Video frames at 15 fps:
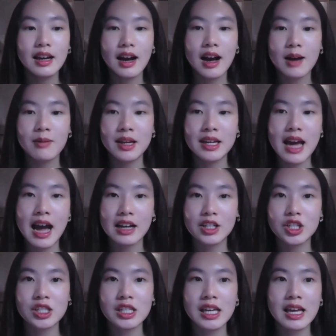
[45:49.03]
And
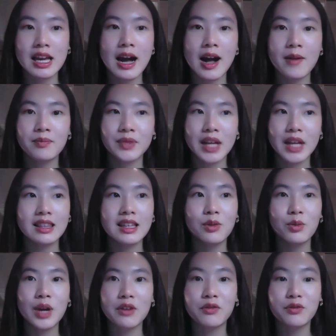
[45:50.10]
actually, I think
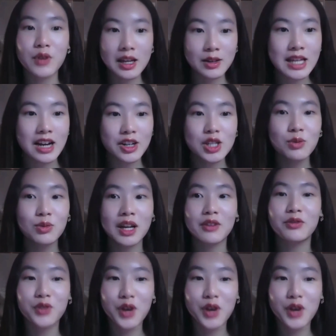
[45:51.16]
it was actually when I